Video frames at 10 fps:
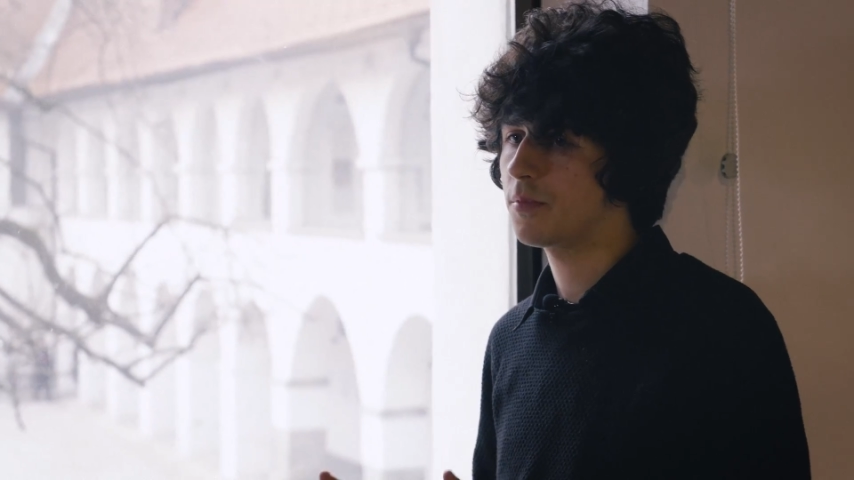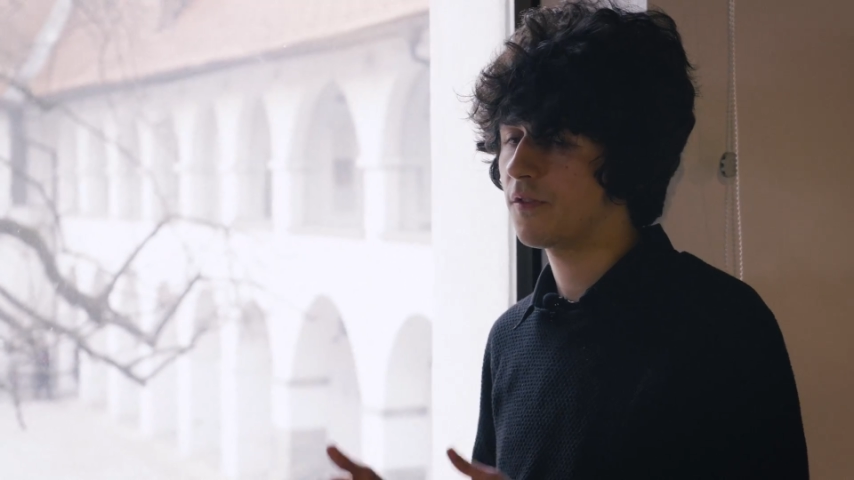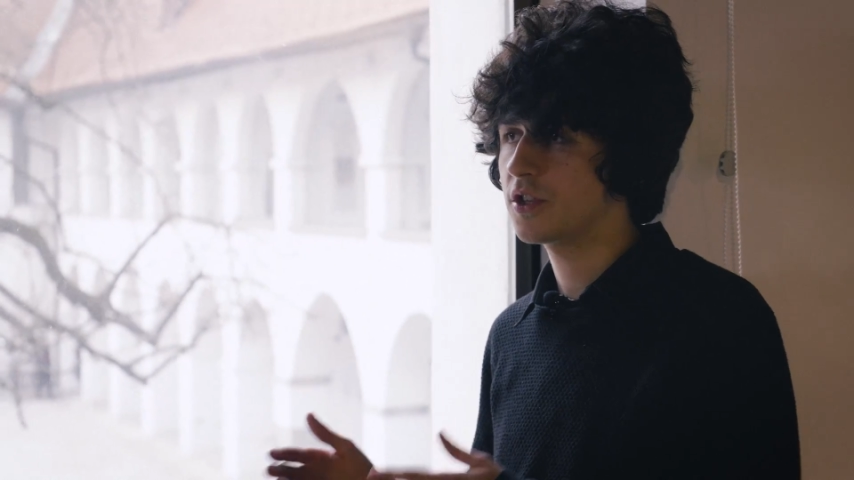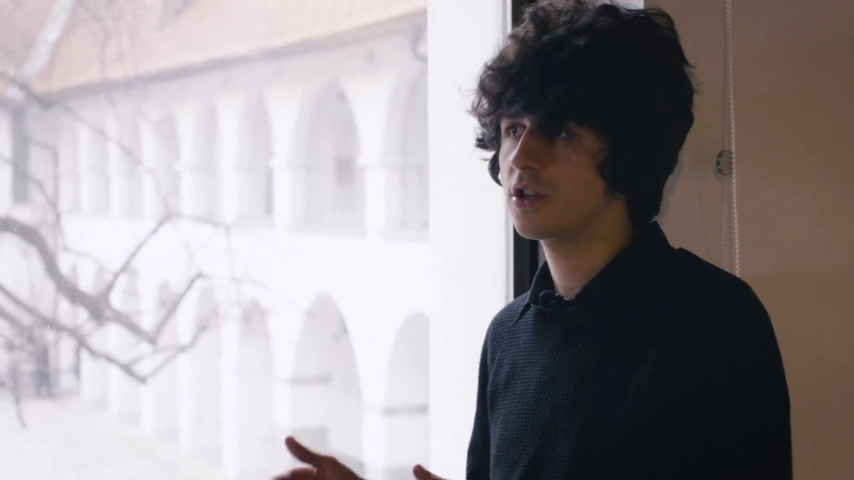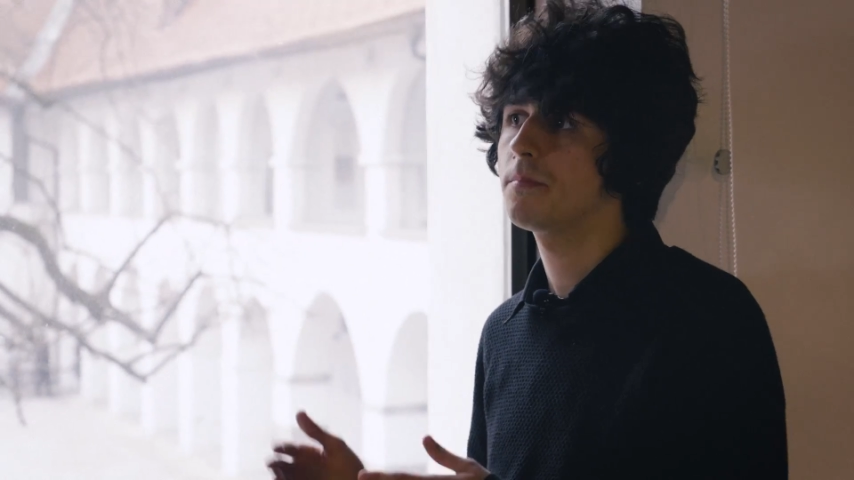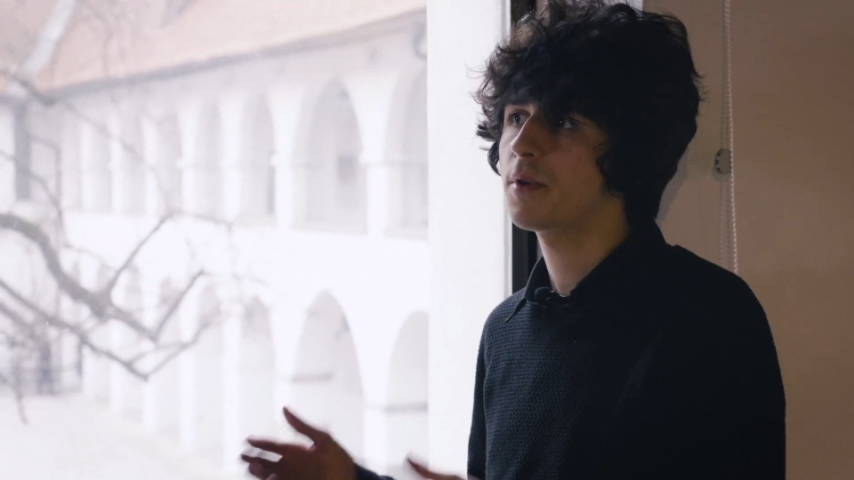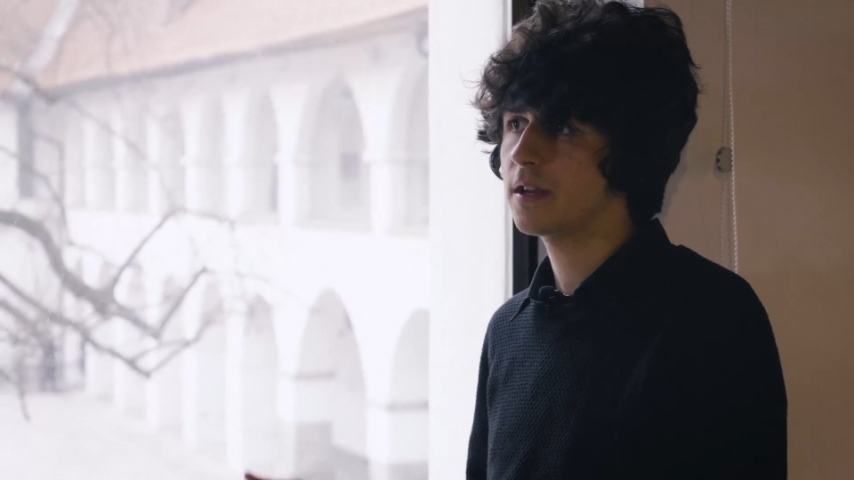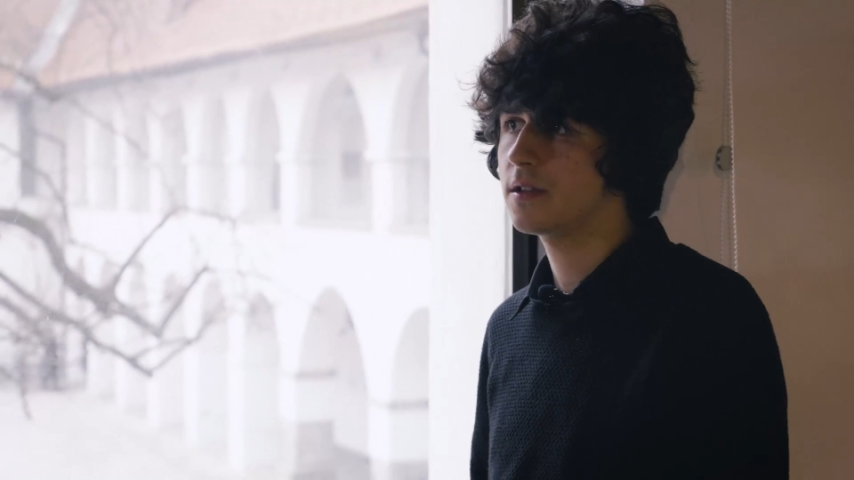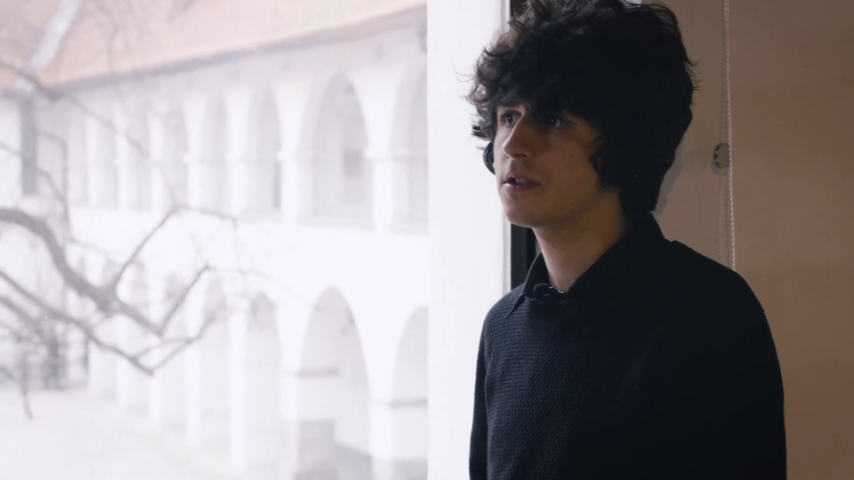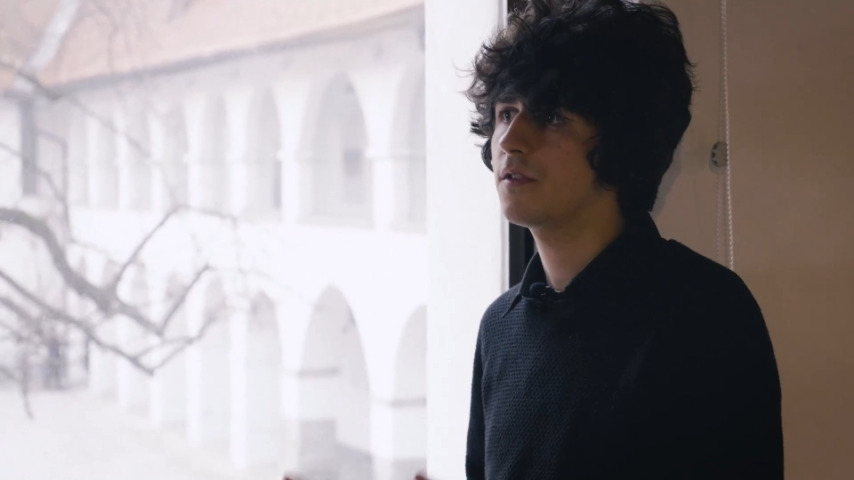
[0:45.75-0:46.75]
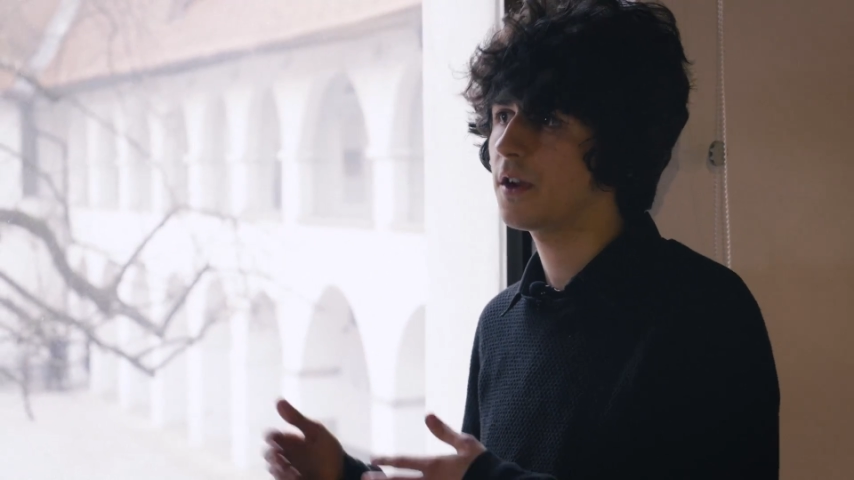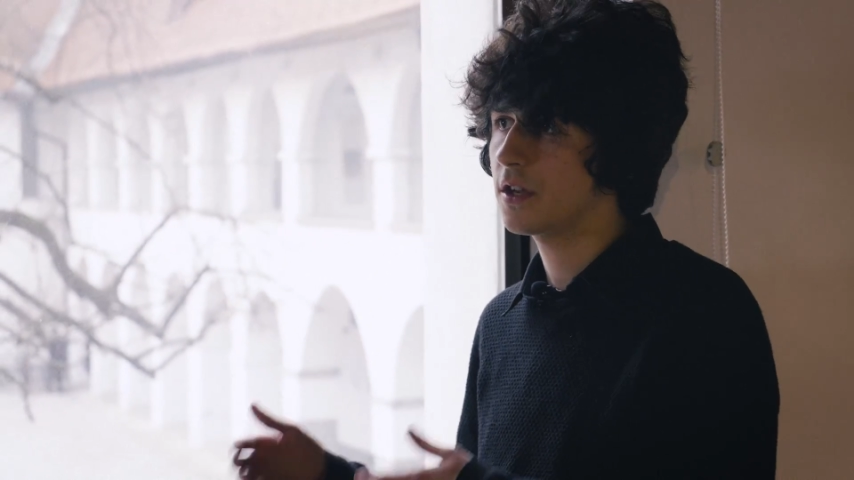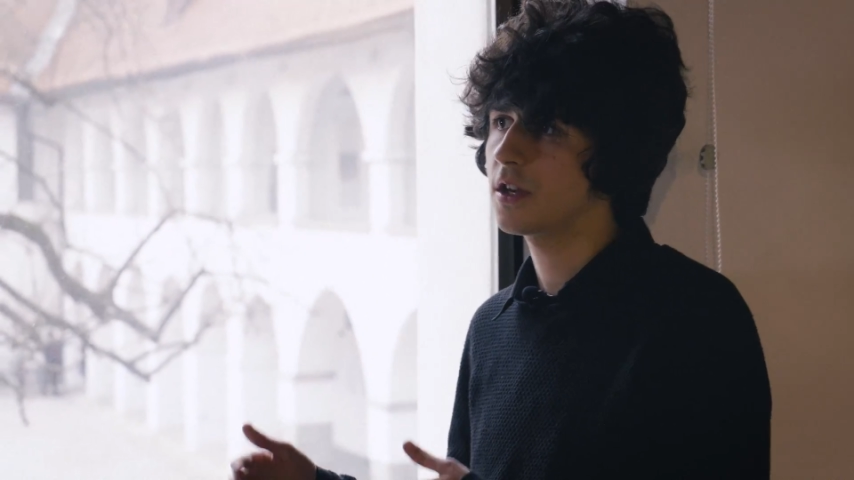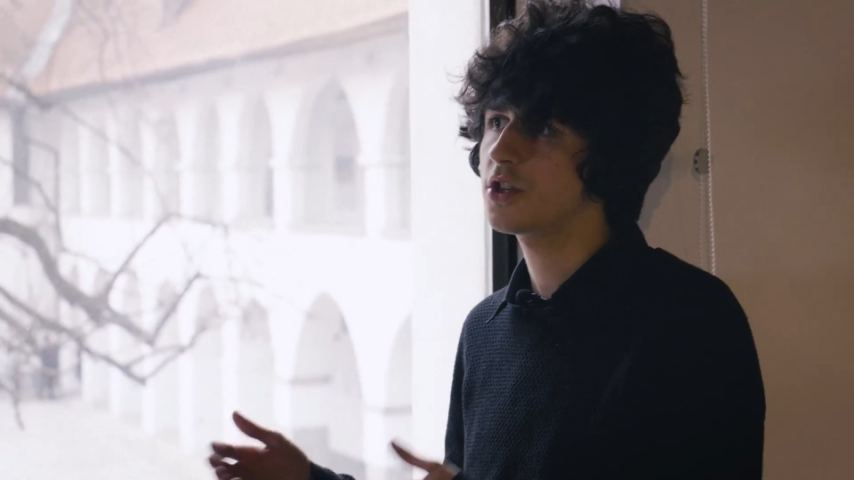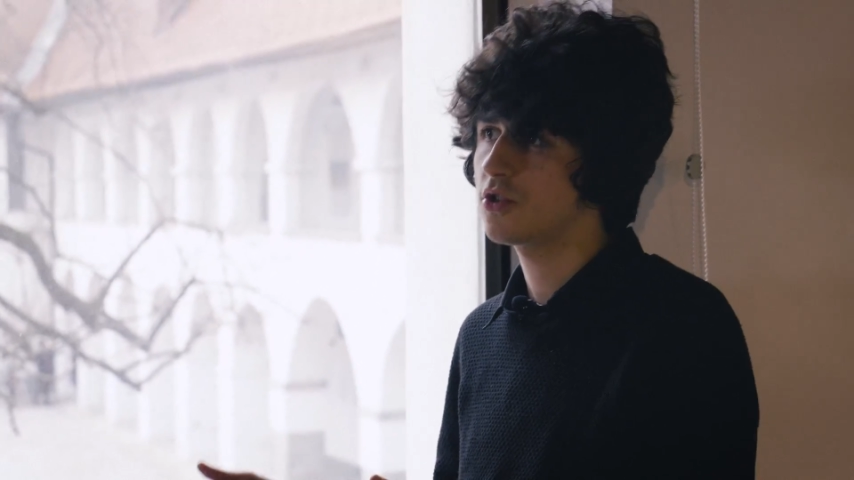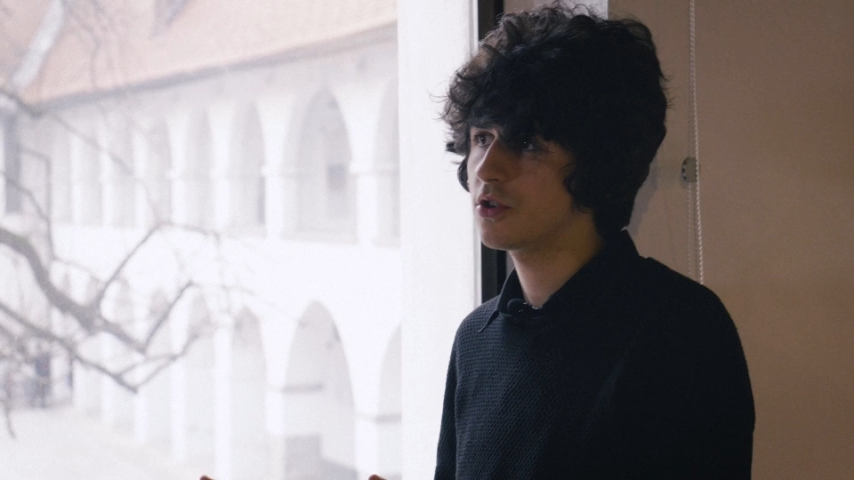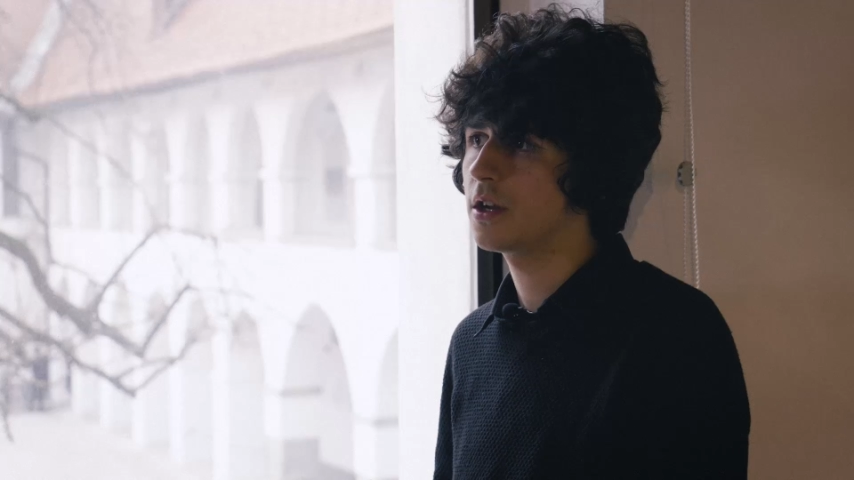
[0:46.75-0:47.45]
professional practice of architecture